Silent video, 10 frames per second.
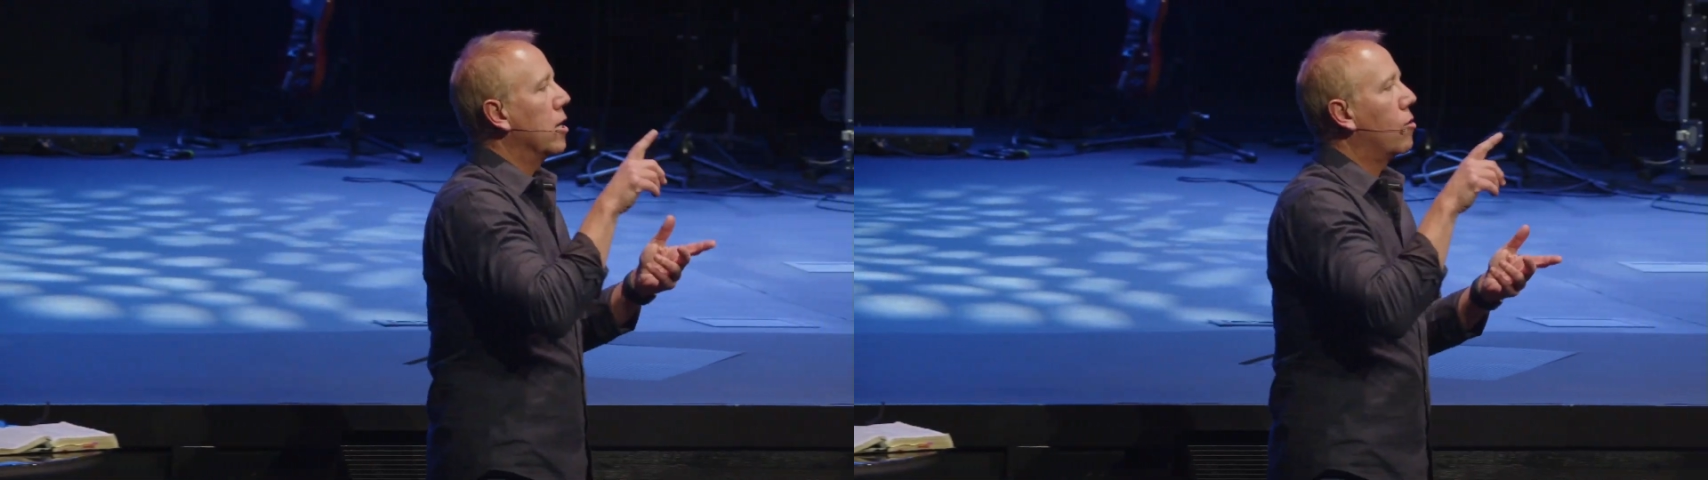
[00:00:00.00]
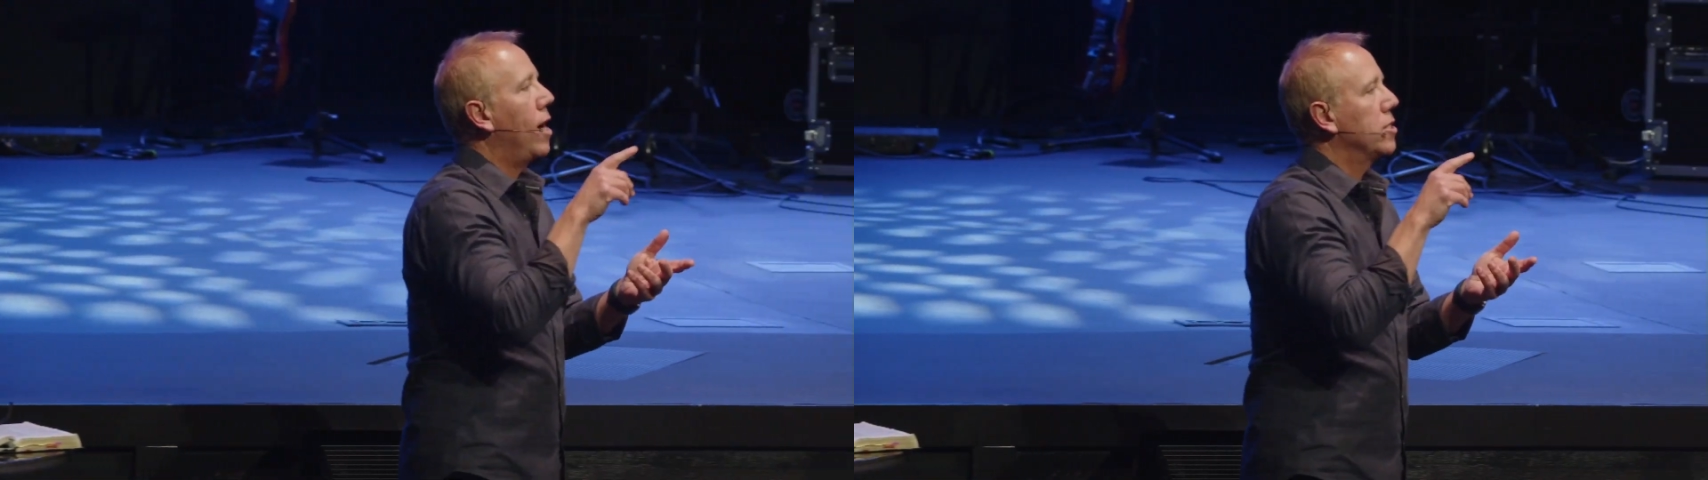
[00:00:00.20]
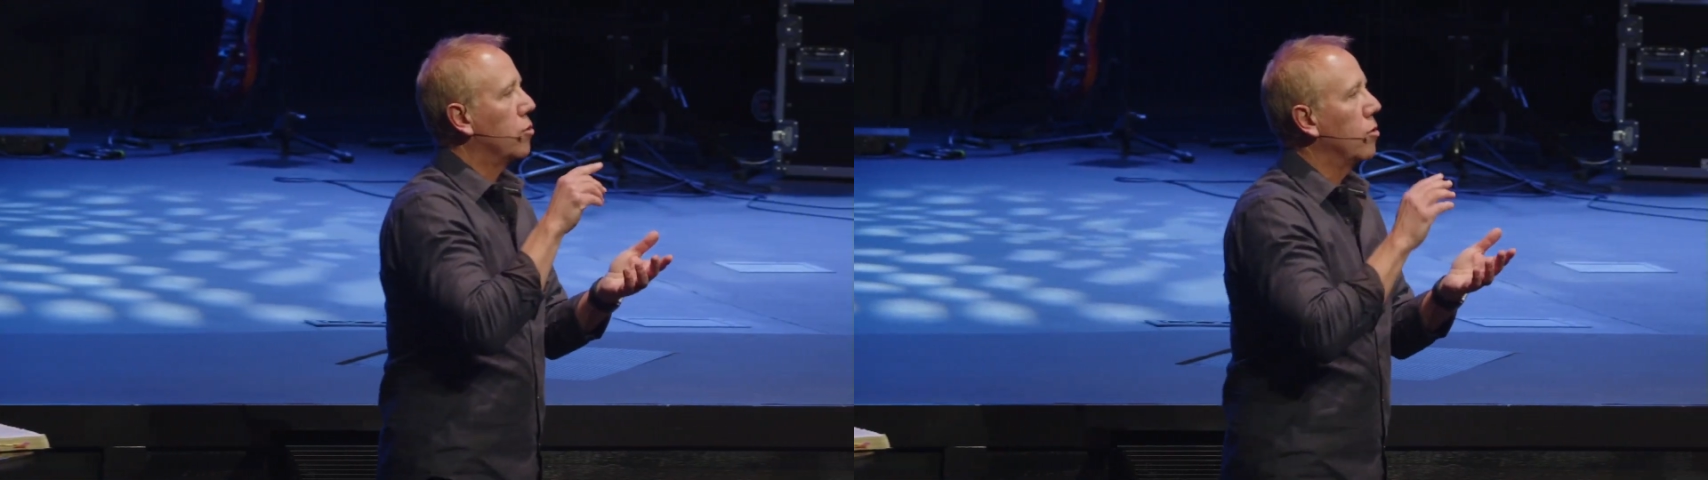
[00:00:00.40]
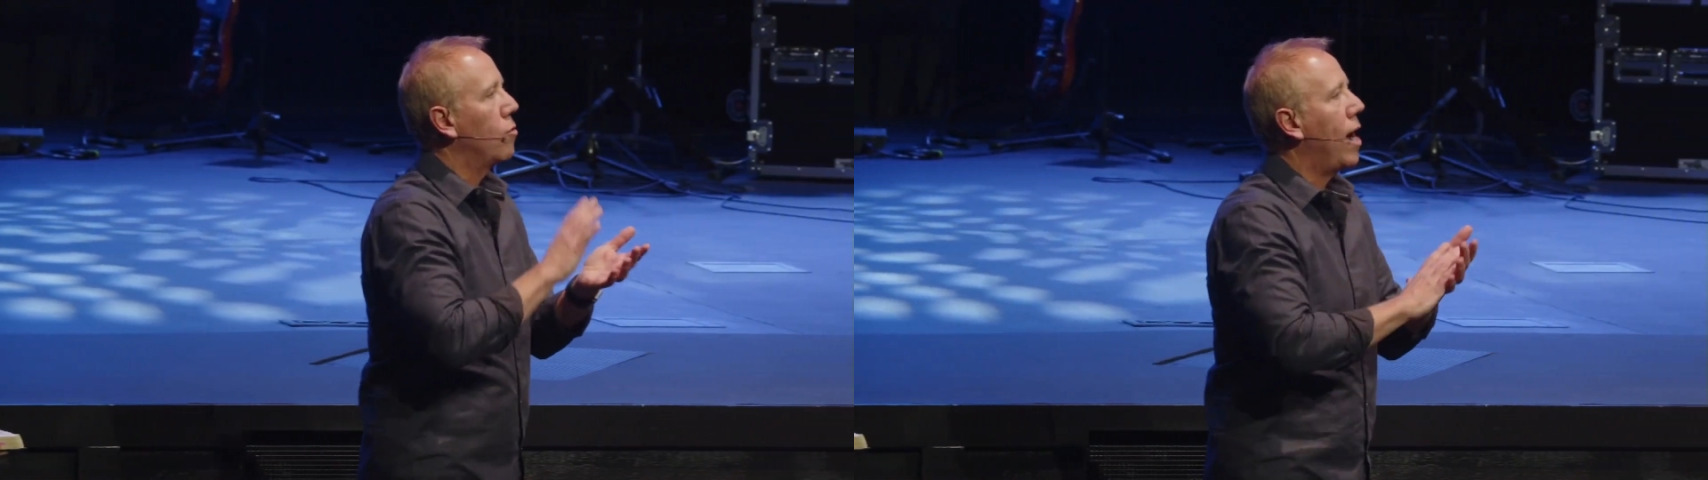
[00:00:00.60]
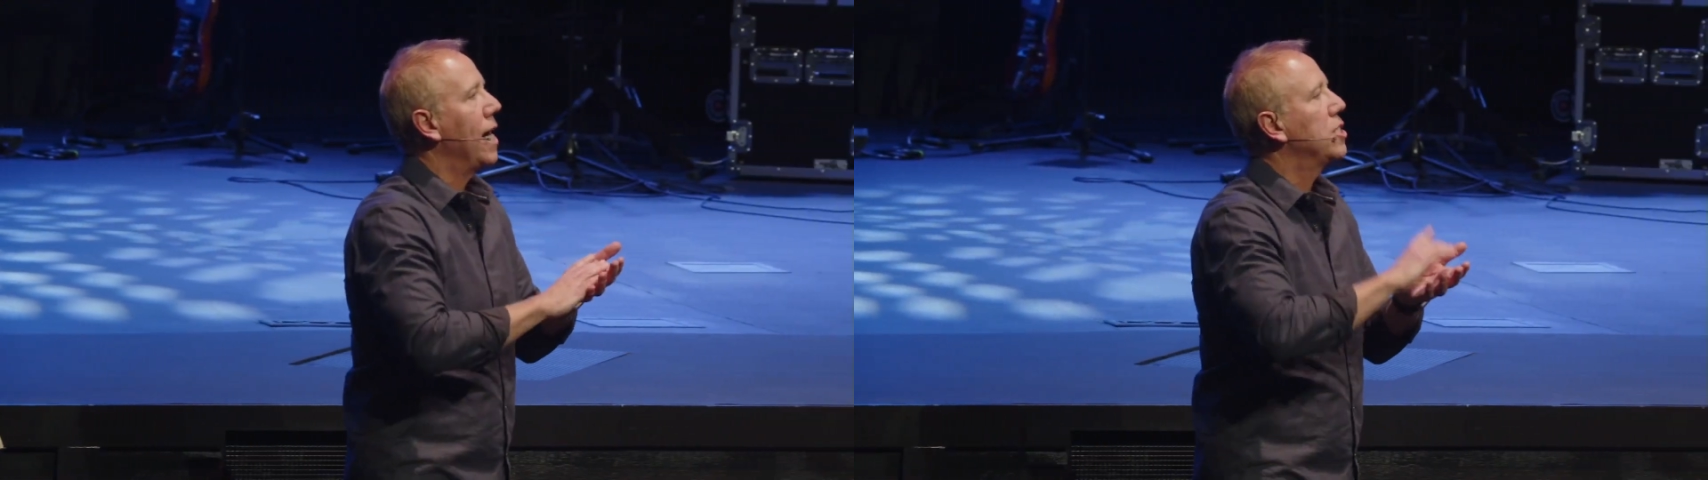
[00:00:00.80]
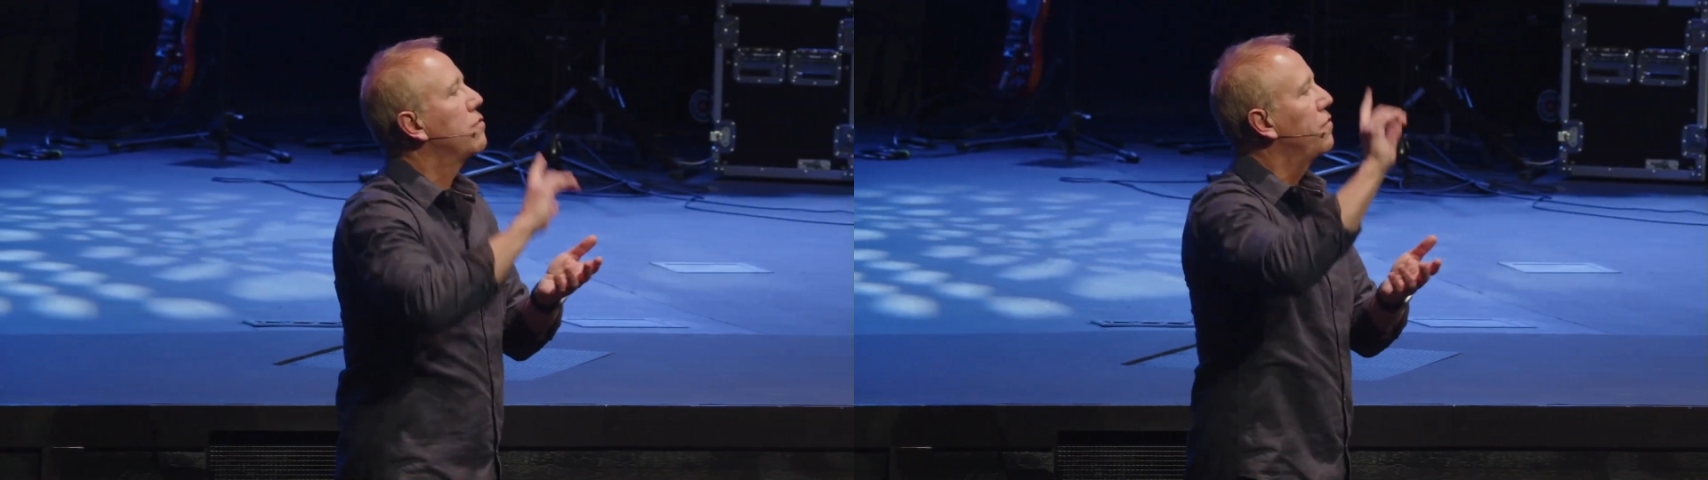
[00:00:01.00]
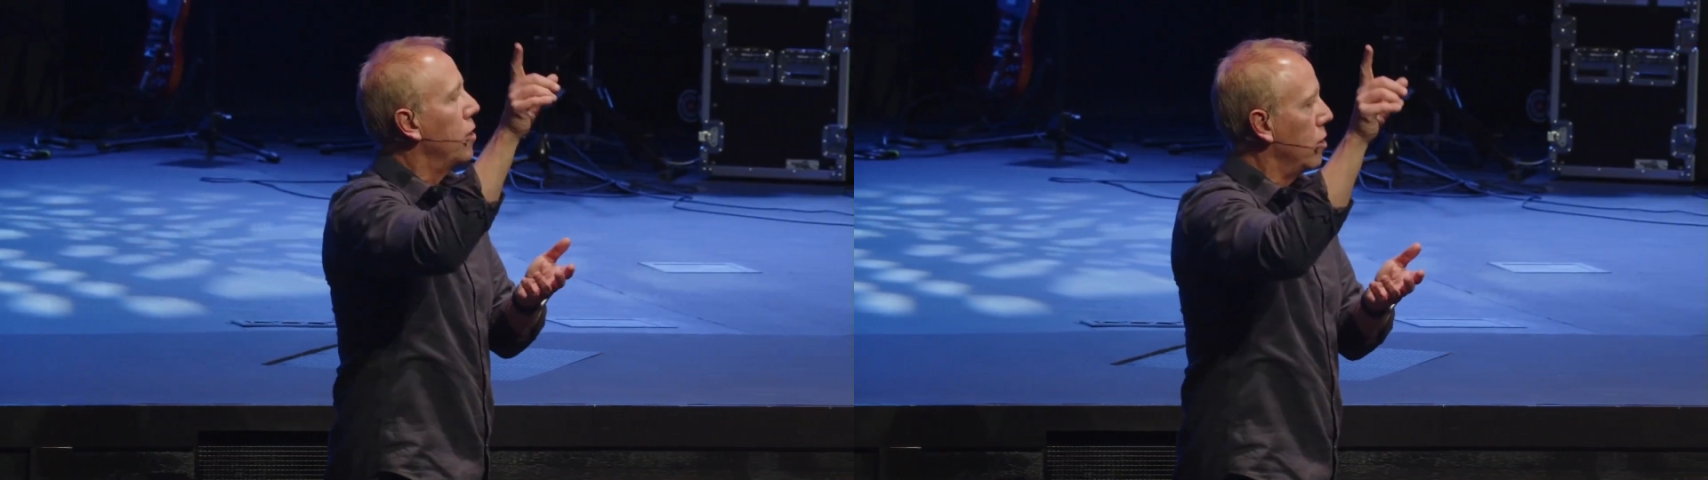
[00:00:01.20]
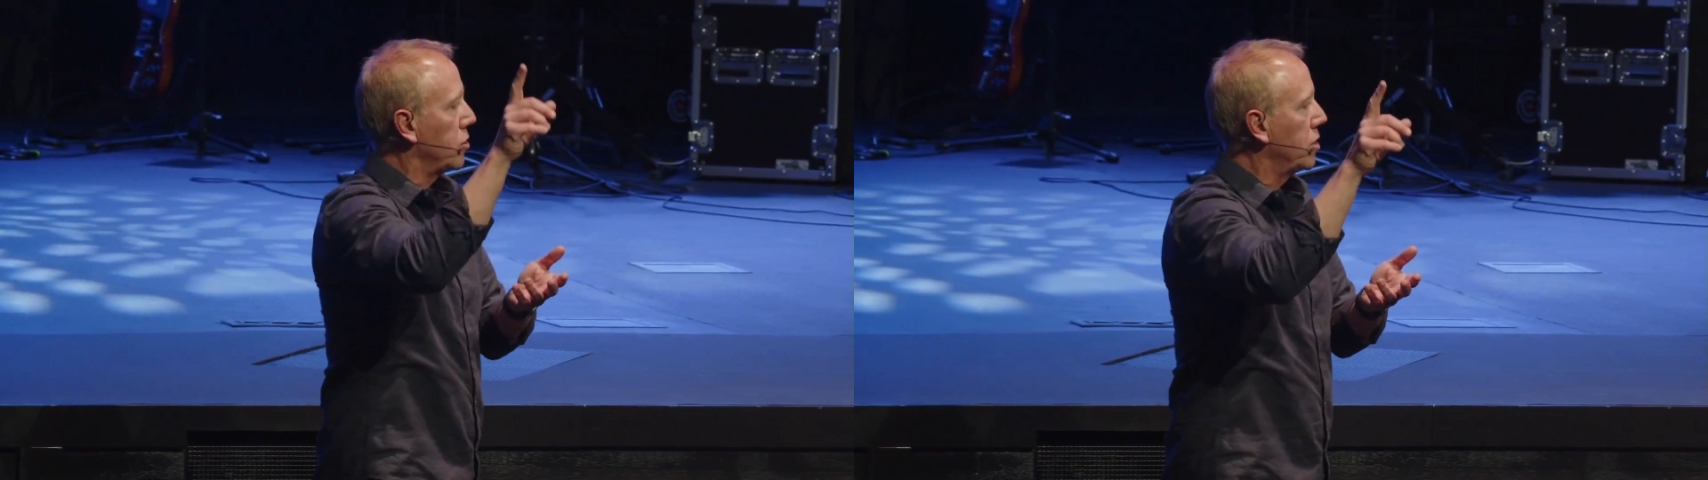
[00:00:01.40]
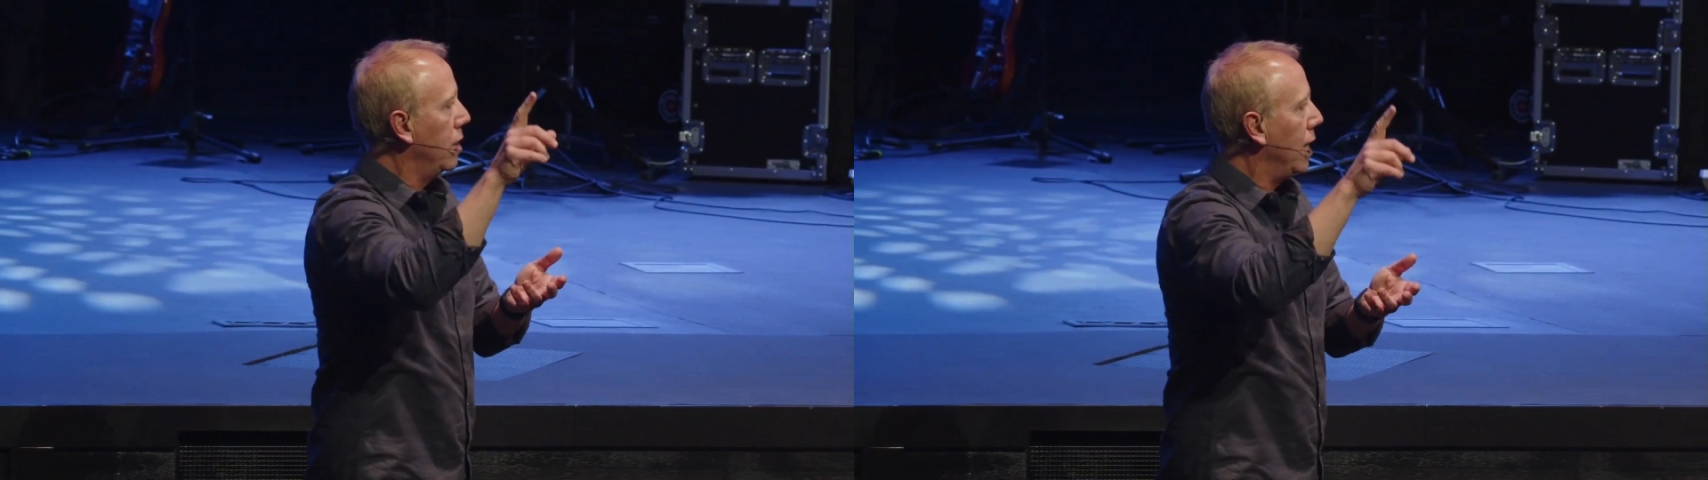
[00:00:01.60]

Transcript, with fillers: in Christ are going to rise first,